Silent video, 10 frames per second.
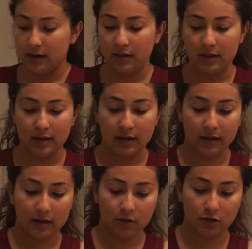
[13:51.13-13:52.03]
And then I
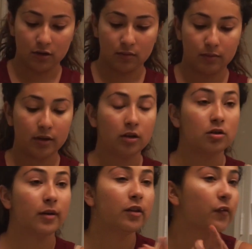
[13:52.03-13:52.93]
kind of just put it
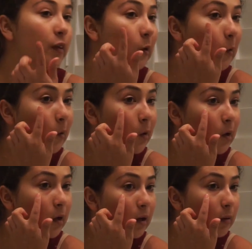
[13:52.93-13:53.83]
onto my other finger.
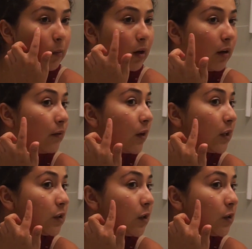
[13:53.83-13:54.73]
And wherever
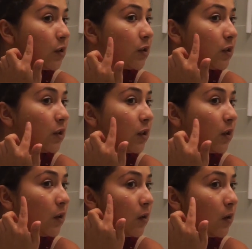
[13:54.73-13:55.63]
I start to
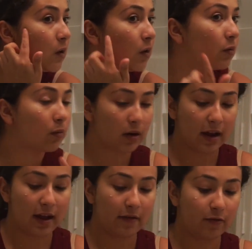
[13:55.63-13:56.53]
see where
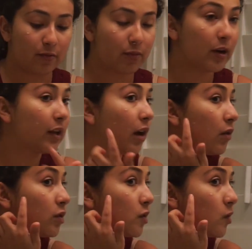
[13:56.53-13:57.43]
I have
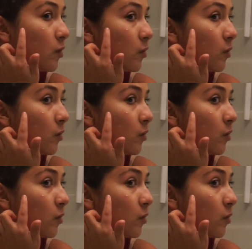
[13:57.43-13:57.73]
breakouts,